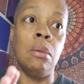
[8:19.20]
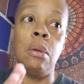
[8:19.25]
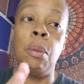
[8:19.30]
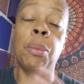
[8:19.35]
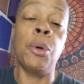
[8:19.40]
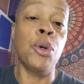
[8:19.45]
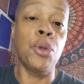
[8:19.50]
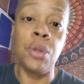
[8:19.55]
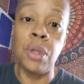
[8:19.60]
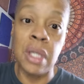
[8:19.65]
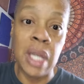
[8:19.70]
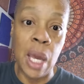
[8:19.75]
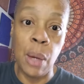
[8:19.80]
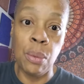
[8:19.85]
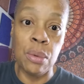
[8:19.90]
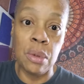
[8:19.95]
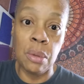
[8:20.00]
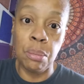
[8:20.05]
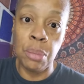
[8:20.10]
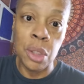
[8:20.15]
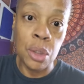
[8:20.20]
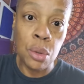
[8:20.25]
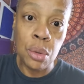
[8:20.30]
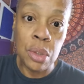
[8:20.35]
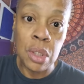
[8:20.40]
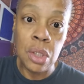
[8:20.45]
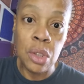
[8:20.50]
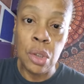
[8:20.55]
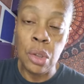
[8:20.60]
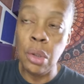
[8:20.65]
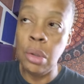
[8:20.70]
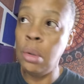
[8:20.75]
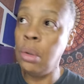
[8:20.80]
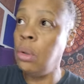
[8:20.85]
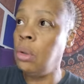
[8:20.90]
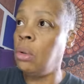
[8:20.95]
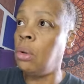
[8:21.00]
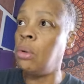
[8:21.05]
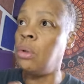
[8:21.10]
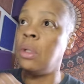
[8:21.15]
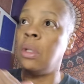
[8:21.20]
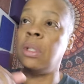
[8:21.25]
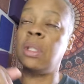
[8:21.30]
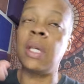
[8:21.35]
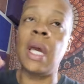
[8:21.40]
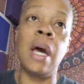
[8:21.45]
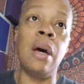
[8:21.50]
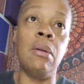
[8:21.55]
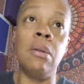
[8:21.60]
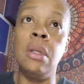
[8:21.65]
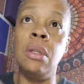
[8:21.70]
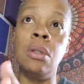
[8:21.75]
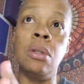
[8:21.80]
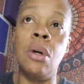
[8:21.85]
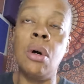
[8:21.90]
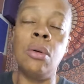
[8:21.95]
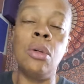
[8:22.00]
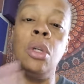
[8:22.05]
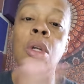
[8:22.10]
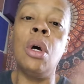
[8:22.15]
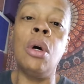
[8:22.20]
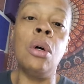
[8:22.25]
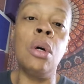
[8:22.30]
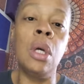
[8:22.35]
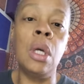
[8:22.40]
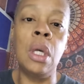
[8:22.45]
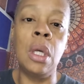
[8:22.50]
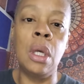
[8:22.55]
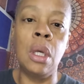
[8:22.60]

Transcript: the person that was abusing you or a sound and tone, you know,